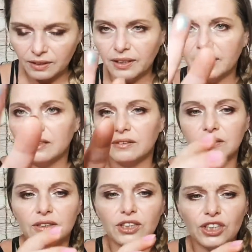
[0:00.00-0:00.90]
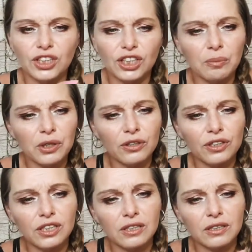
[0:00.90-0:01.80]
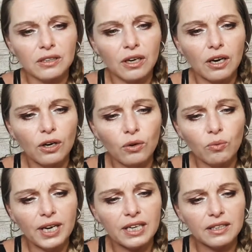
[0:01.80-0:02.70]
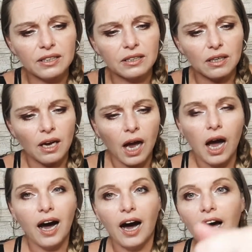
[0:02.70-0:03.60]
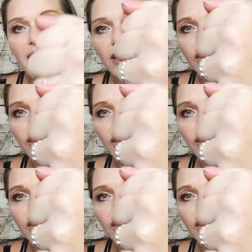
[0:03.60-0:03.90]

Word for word: like, shimmers. Oh, wait, it's, I